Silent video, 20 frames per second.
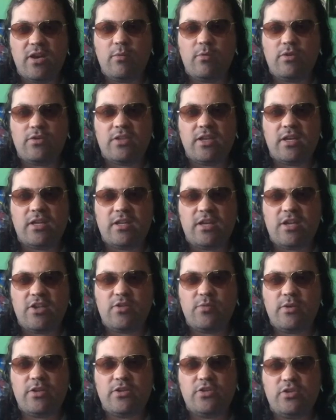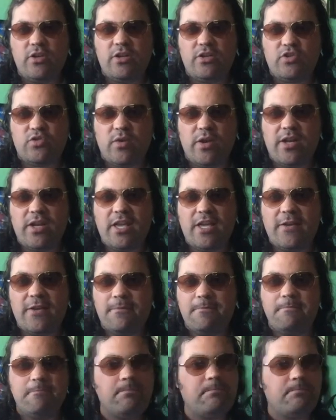with and Hisui training,
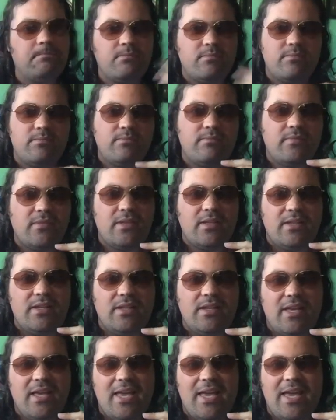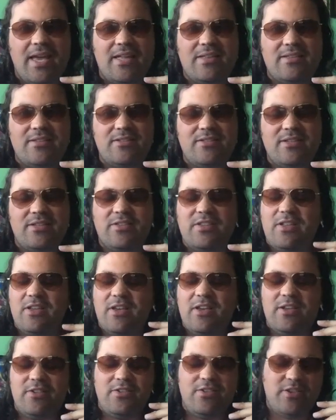and since
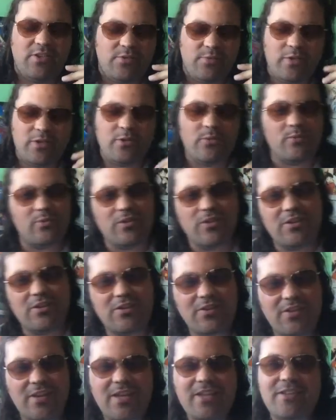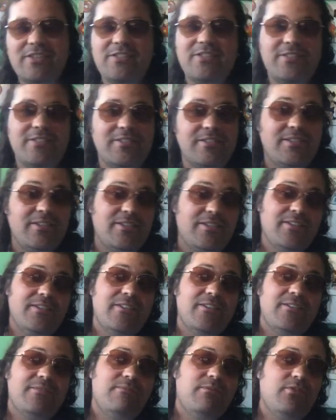Hisui loses, and
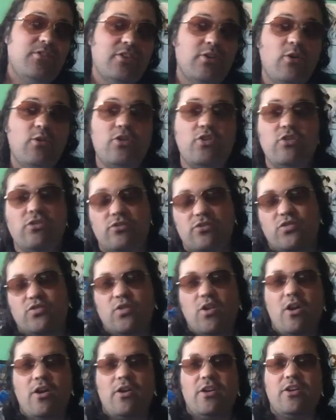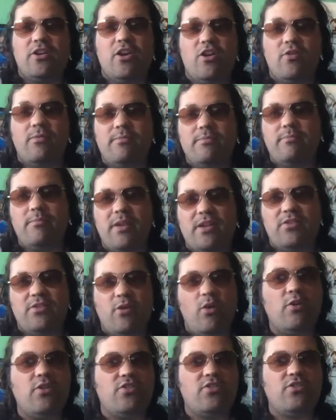he's saying, "Oh, you're strong, you know." But he said,
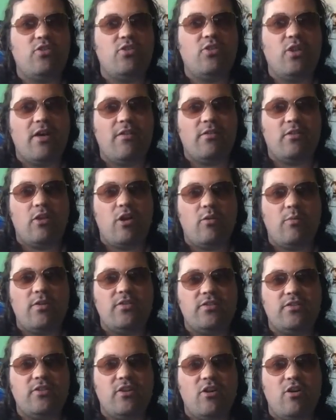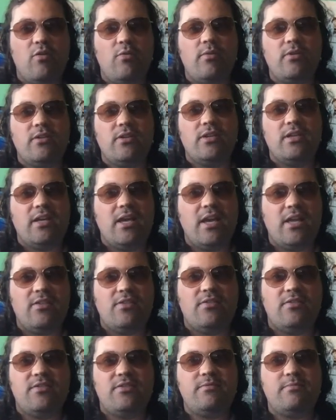"Oh, I still have a long ways to go."
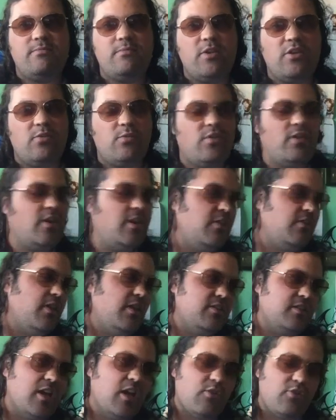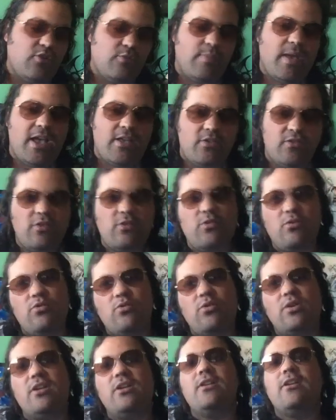And Hisui saying that I'll surpass
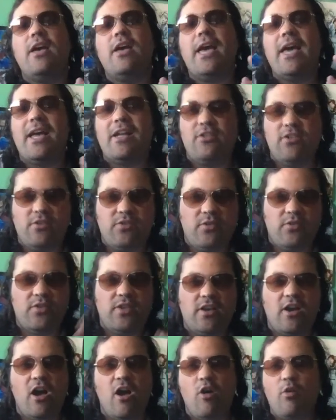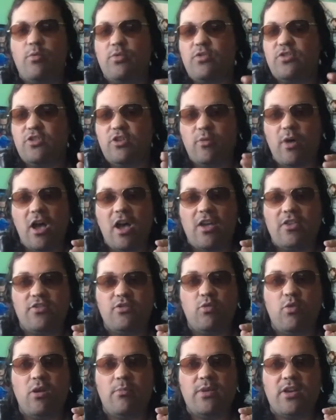you, and Setsuna saying, "I
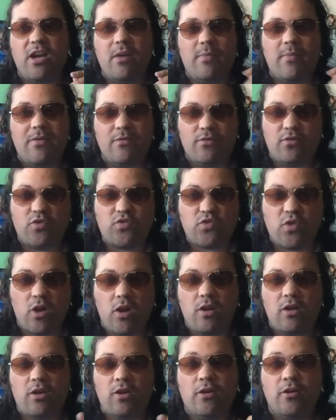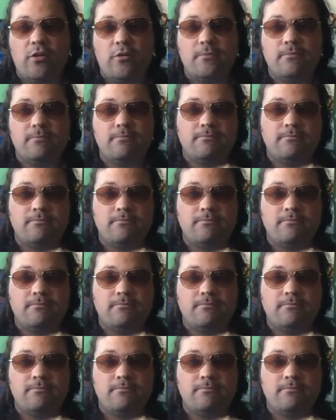still want to become even stronger."